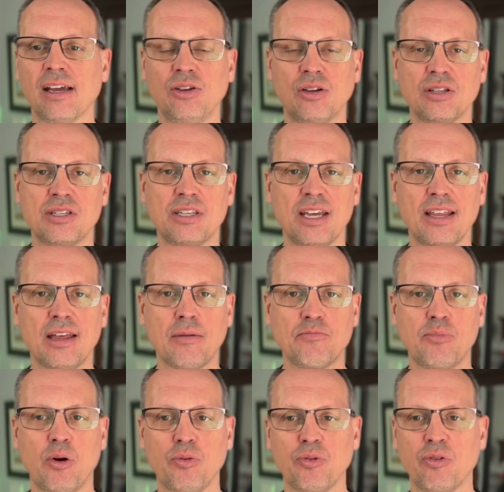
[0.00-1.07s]
and you can see
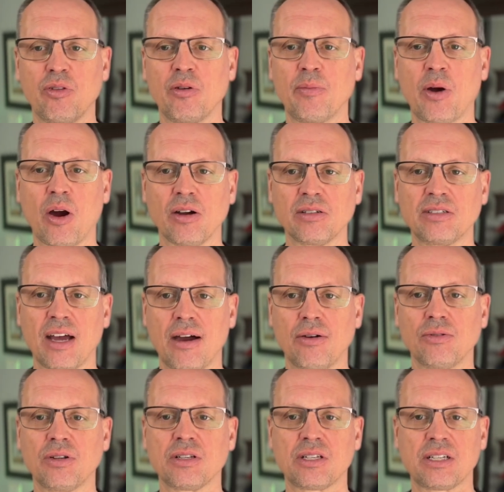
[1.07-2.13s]
that both of them are
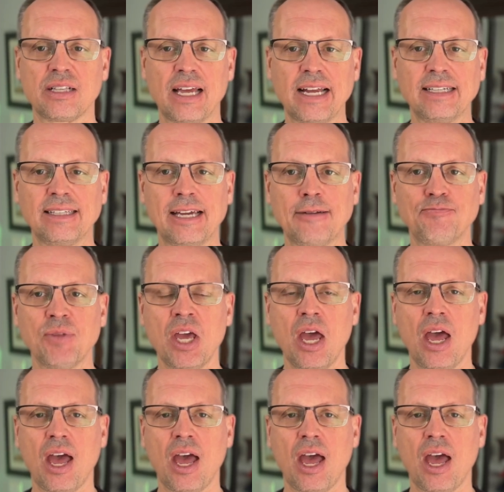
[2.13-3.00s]
down slightly.